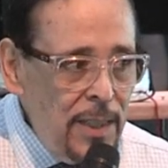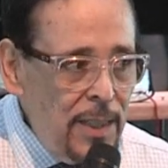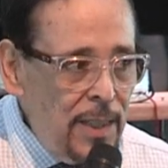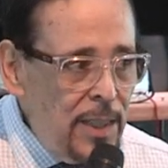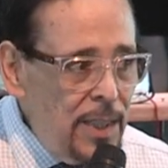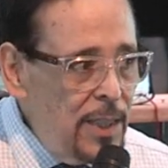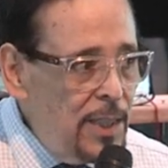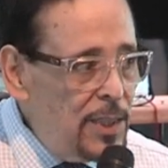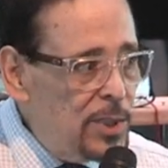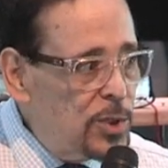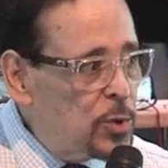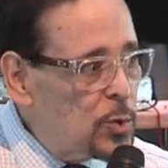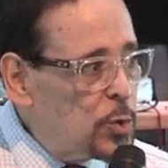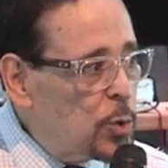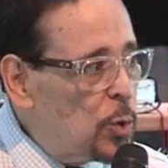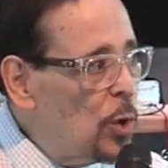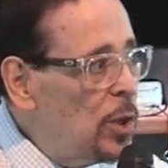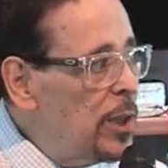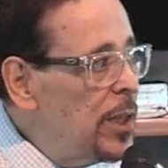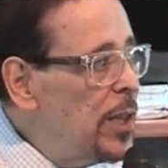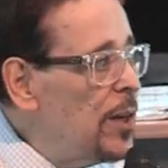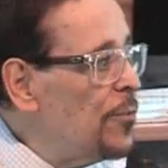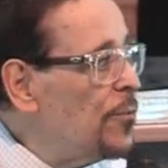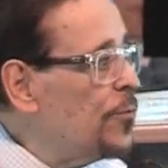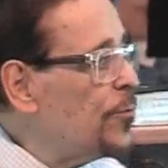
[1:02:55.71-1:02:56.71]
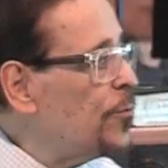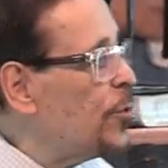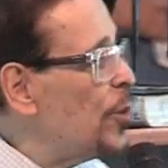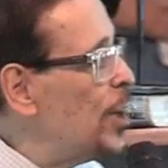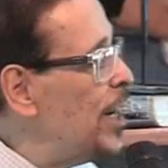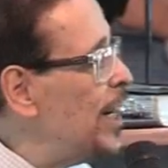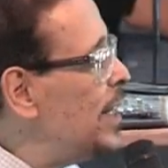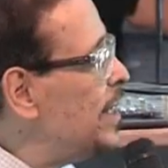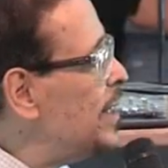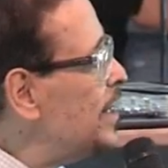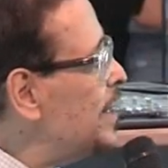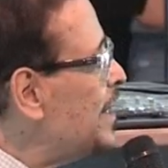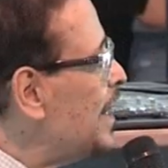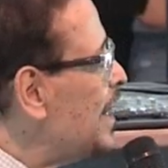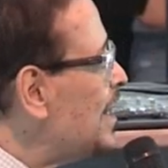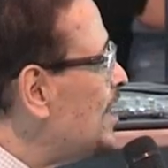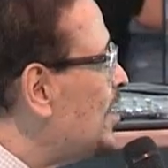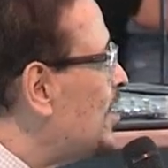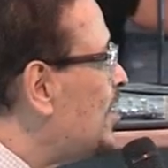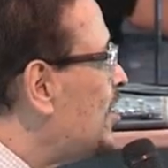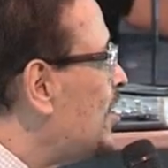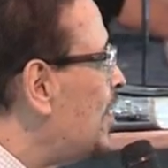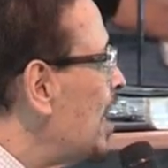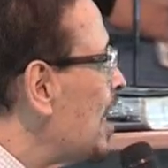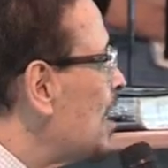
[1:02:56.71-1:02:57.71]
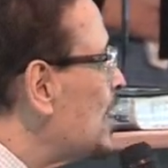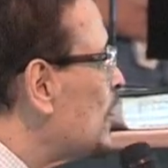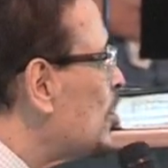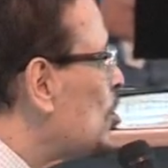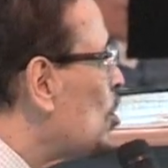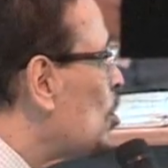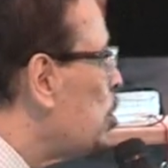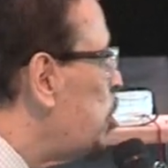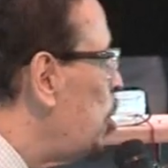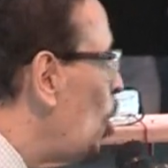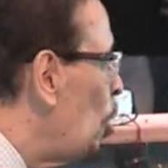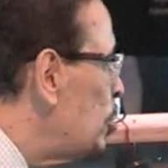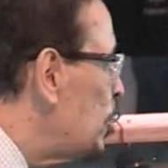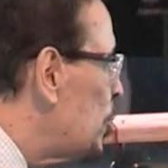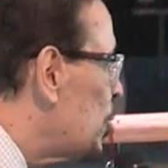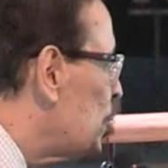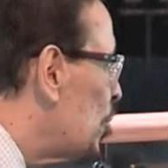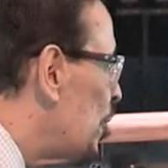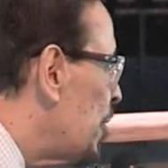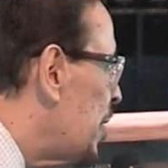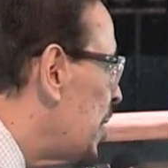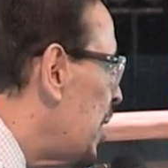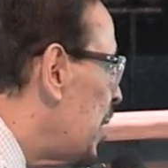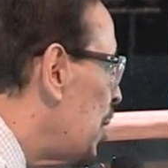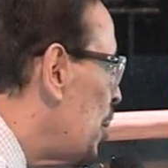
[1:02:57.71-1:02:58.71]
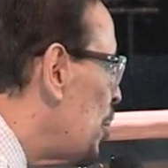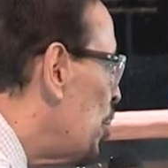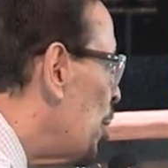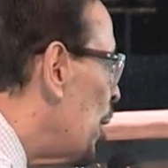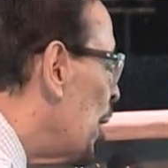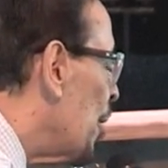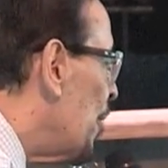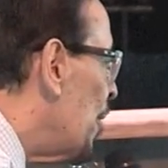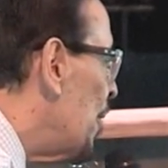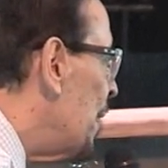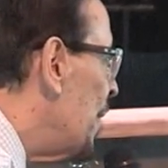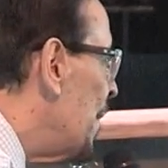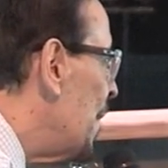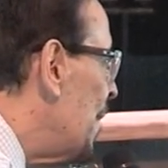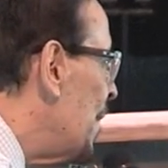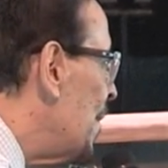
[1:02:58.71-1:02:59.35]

He is truly a friend that sticks closer than a brother.